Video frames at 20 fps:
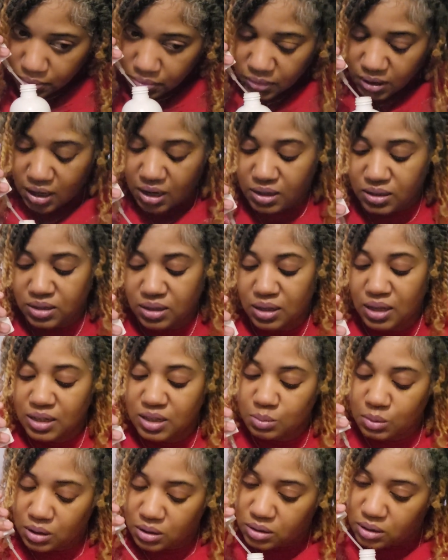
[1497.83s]
yeah, see, that
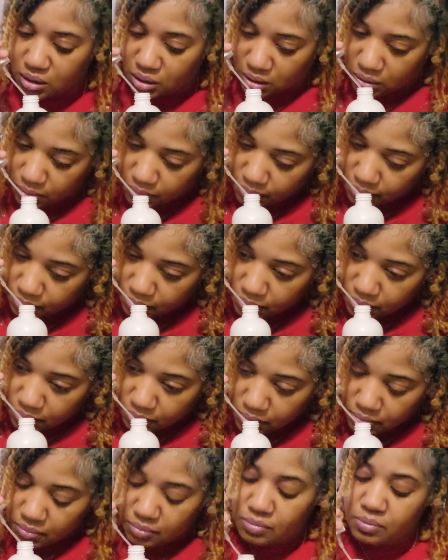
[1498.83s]
smells good.
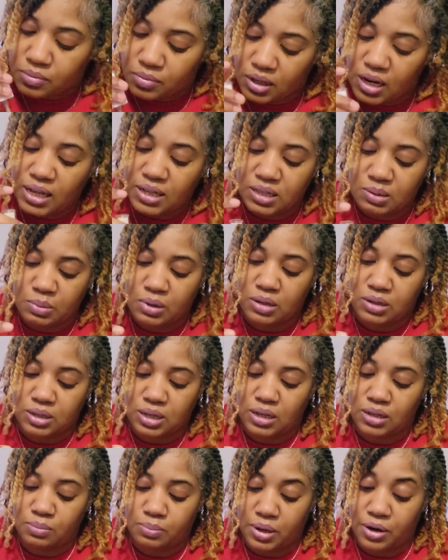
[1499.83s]
That smells
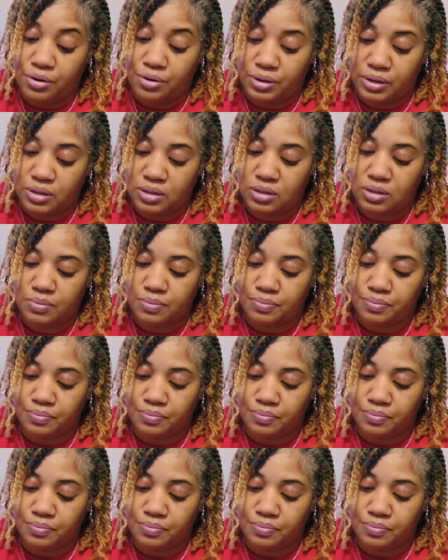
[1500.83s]
like berries.